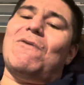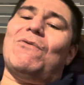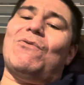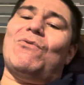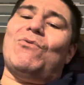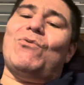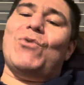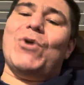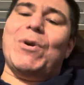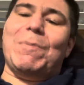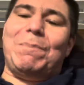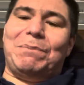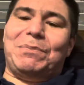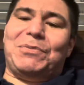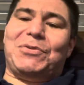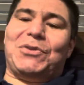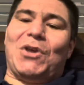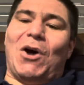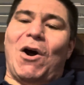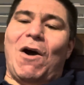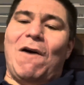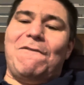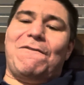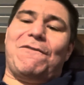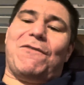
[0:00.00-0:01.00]
ripped
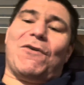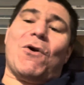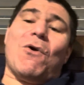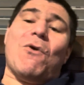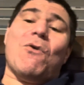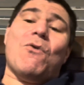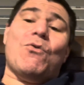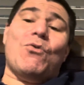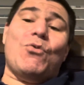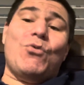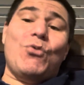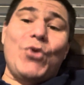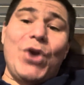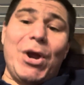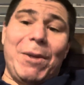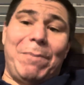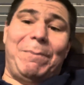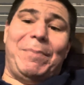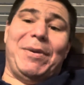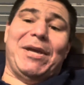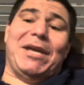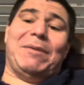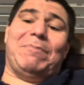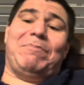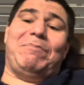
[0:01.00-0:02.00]
off for
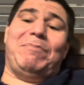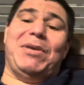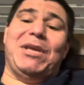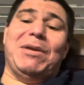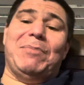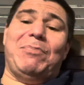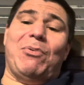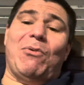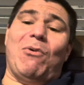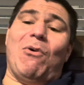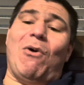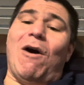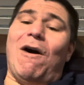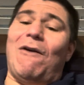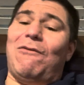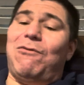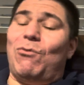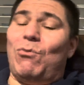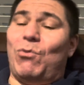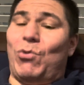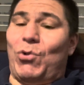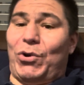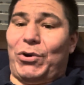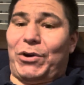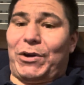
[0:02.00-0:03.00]
ripping people off
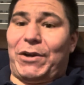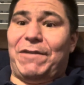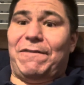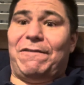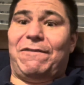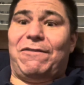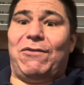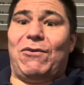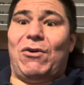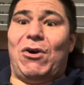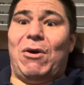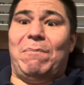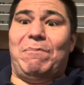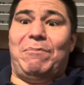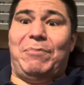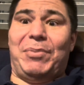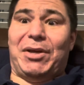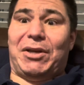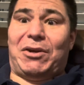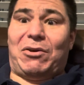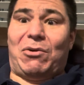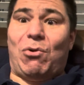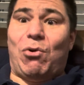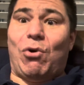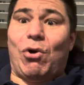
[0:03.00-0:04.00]
working for a
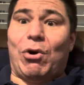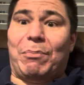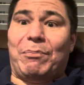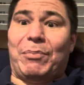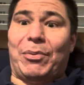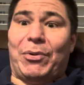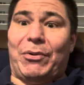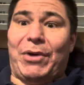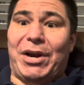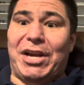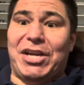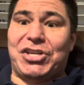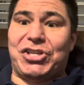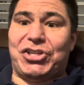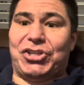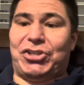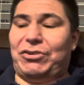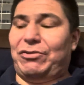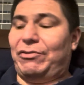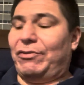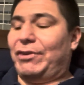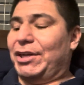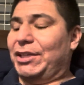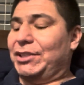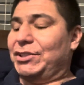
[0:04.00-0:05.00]
big
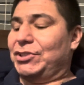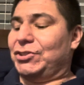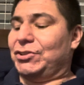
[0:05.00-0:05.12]
corporation, right?